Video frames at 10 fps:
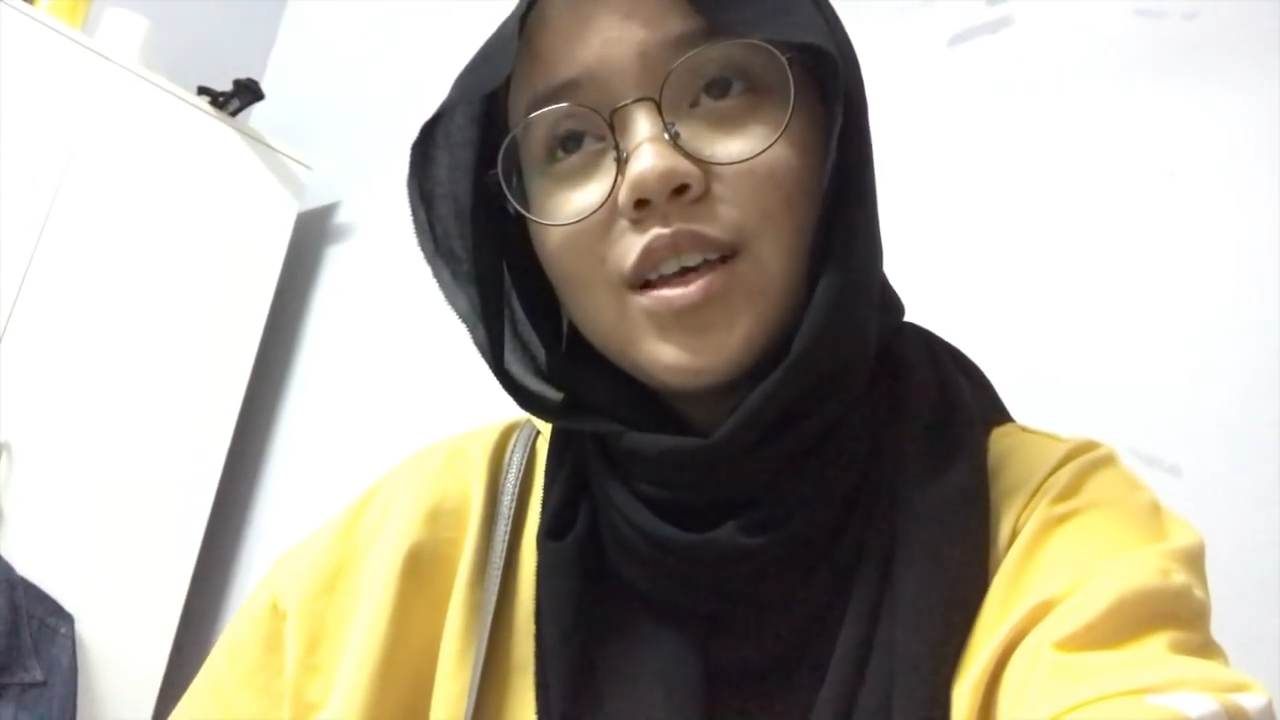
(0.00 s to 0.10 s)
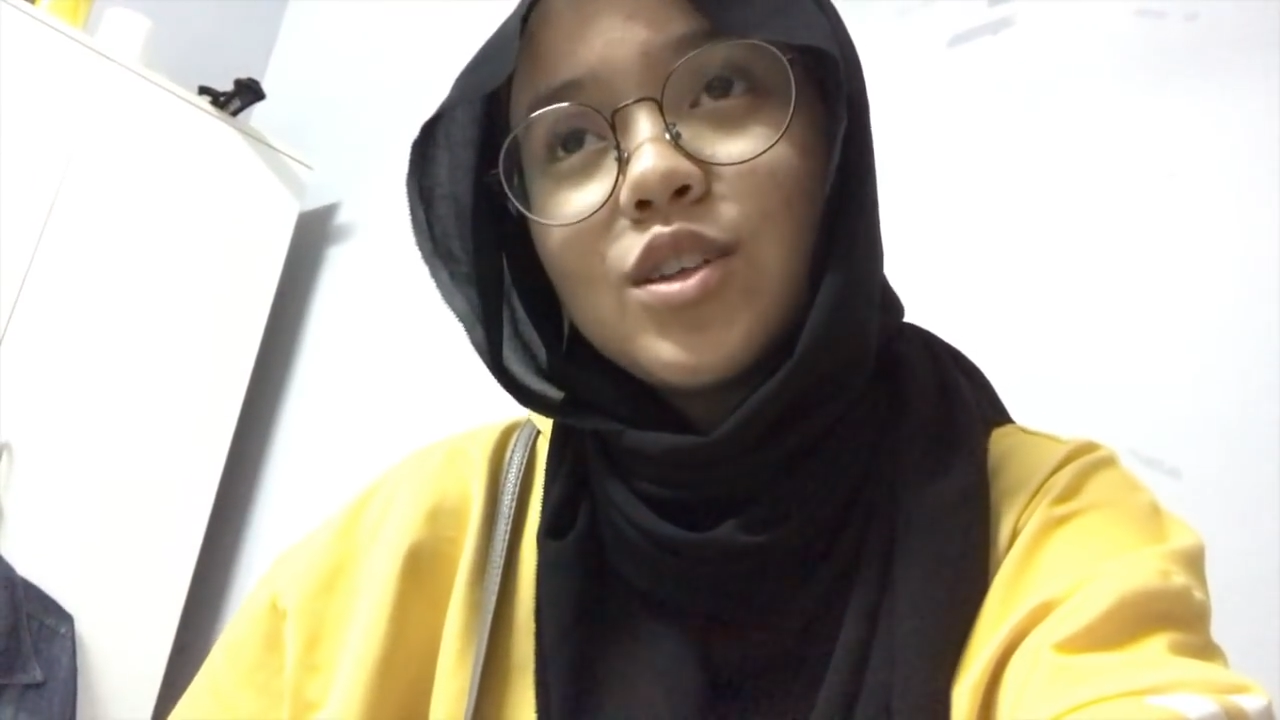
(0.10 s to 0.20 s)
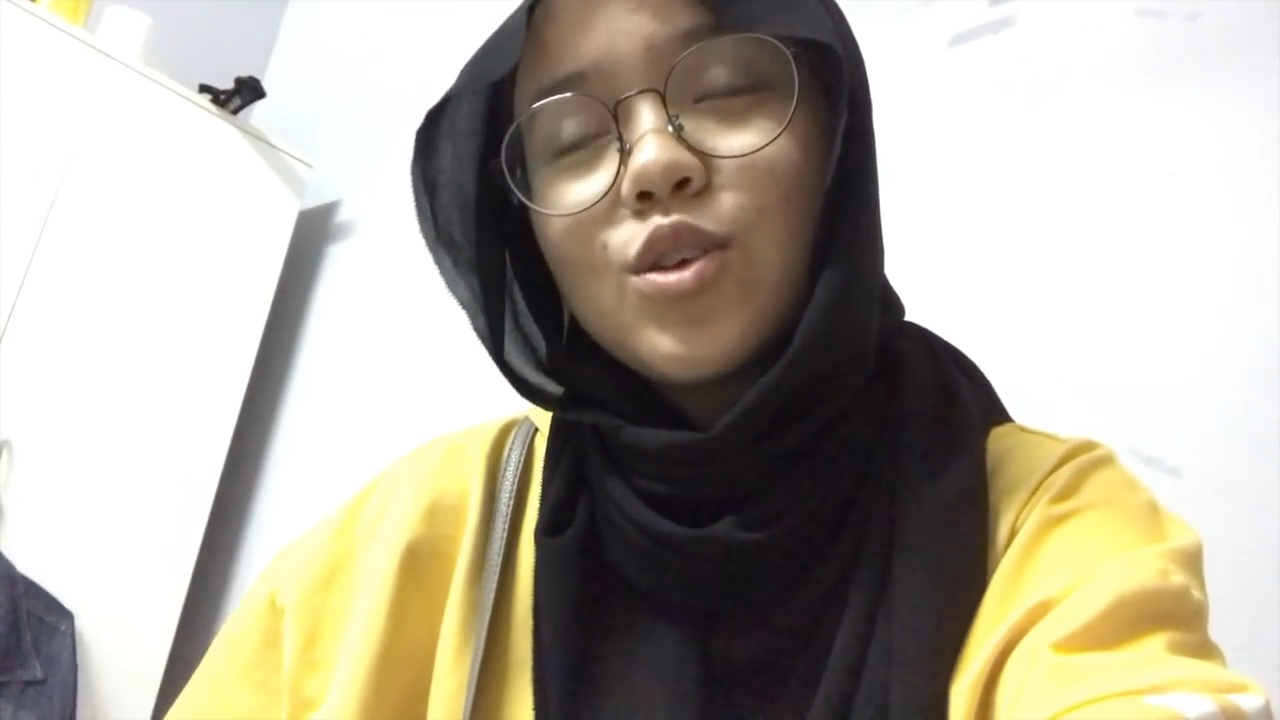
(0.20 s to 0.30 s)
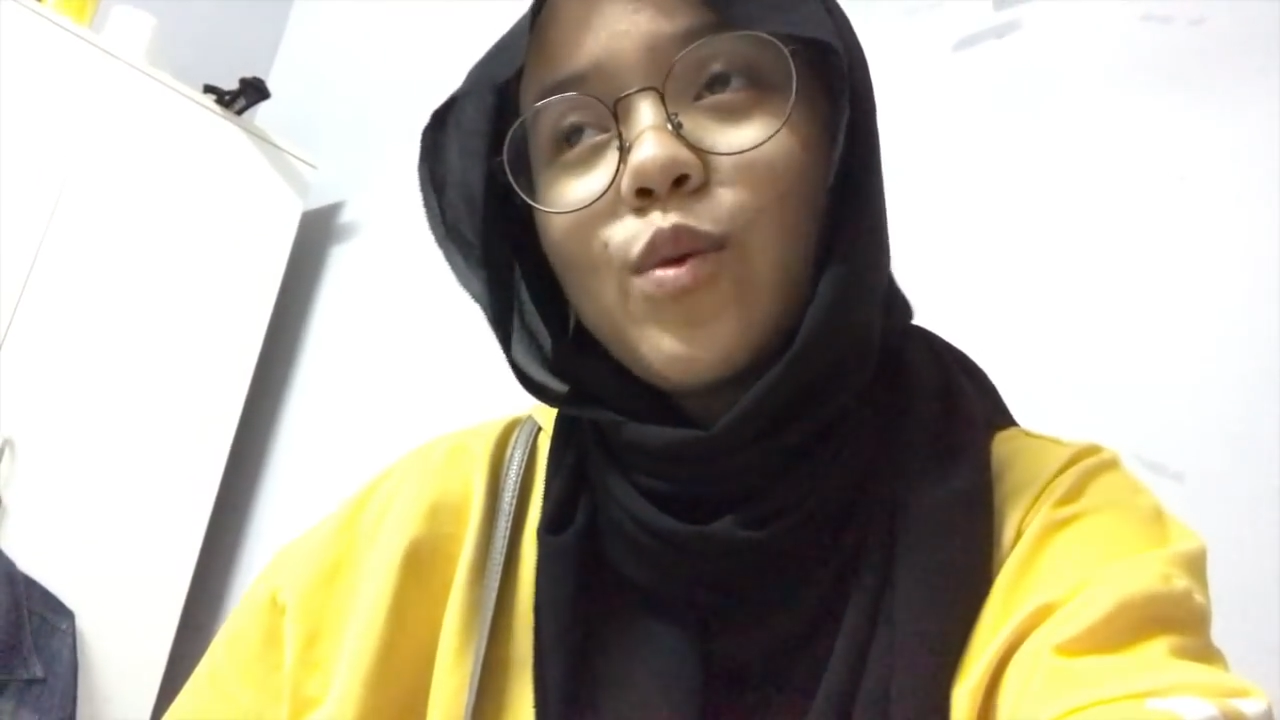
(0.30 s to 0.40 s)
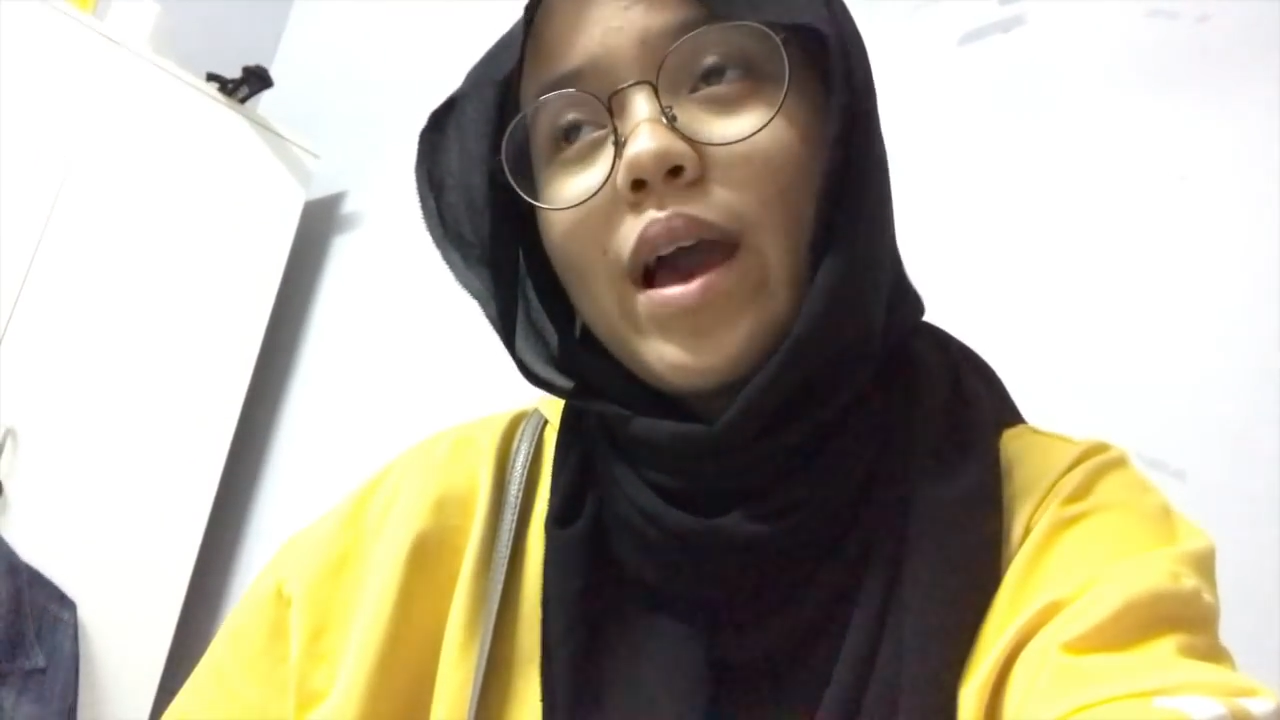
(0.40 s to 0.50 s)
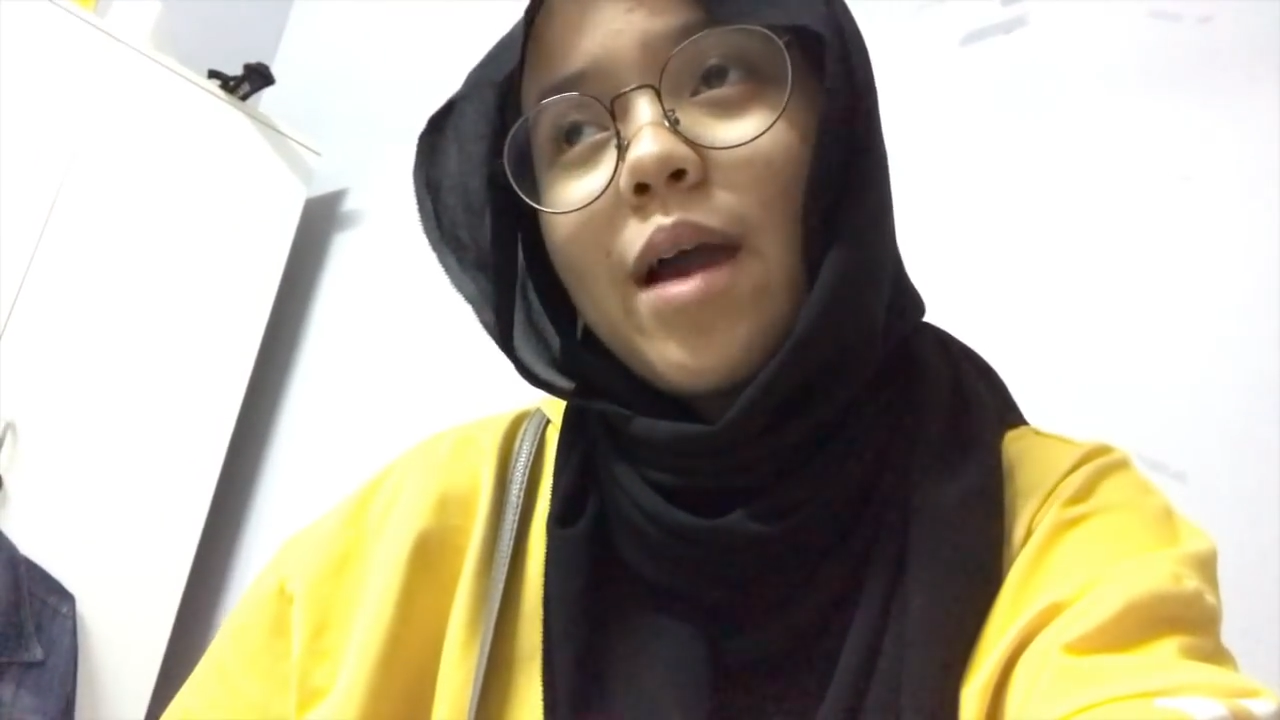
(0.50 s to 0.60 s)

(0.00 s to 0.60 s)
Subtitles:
So what